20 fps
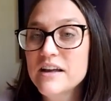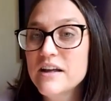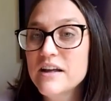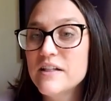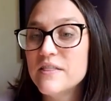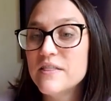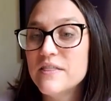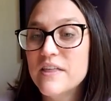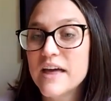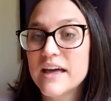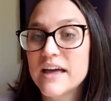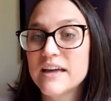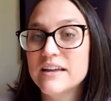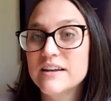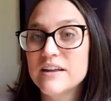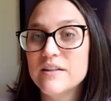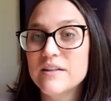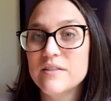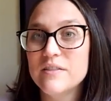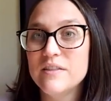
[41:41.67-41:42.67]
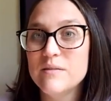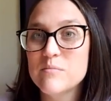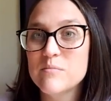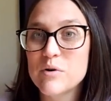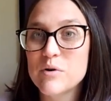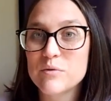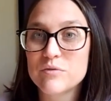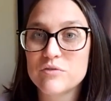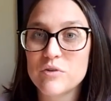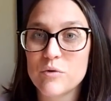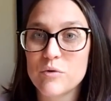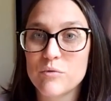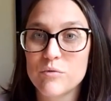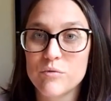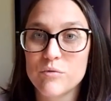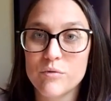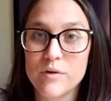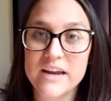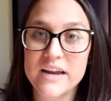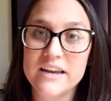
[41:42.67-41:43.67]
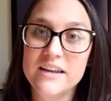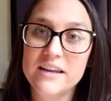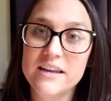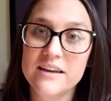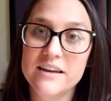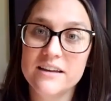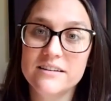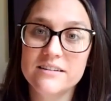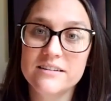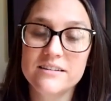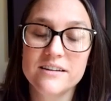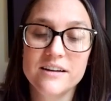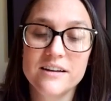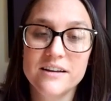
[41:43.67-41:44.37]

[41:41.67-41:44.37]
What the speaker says: than the most radiant,